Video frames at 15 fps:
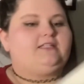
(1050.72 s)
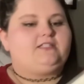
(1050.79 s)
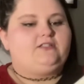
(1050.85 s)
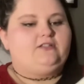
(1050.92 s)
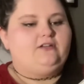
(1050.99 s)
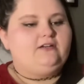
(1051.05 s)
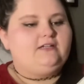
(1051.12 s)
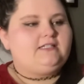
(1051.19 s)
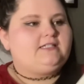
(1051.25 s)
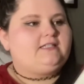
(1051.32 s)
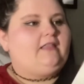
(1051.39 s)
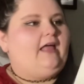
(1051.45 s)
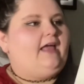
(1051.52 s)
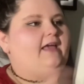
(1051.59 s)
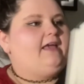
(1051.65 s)
looks
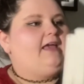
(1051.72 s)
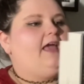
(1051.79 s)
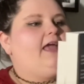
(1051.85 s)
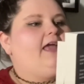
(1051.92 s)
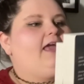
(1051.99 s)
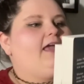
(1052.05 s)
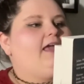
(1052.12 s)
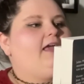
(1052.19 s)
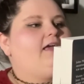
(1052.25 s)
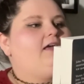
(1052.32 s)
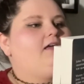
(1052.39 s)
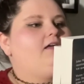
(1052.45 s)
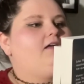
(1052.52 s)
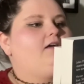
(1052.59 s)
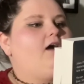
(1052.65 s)
like
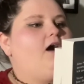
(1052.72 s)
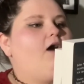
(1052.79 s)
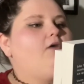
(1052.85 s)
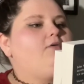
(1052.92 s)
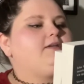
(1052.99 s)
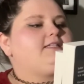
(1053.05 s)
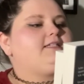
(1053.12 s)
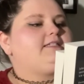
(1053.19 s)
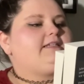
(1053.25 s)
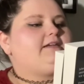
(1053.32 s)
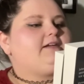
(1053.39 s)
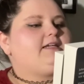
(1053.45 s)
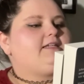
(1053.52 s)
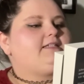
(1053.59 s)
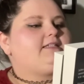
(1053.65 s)
it's a
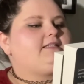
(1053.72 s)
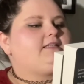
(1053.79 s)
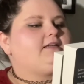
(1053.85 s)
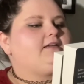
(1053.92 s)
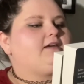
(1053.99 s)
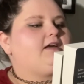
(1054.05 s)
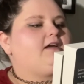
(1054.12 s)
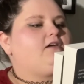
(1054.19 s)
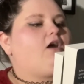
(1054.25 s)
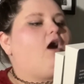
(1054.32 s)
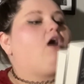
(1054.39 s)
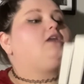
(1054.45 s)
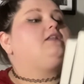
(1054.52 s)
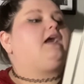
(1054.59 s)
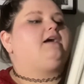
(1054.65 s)
series, the
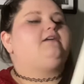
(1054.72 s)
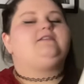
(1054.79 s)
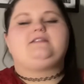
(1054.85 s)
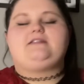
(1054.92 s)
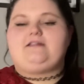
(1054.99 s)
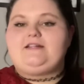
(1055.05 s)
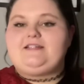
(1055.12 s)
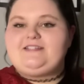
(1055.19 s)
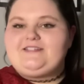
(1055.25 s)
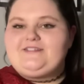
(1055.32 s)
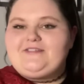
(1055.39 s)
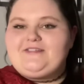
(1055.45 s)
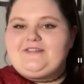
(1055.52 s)
Carlisle series. So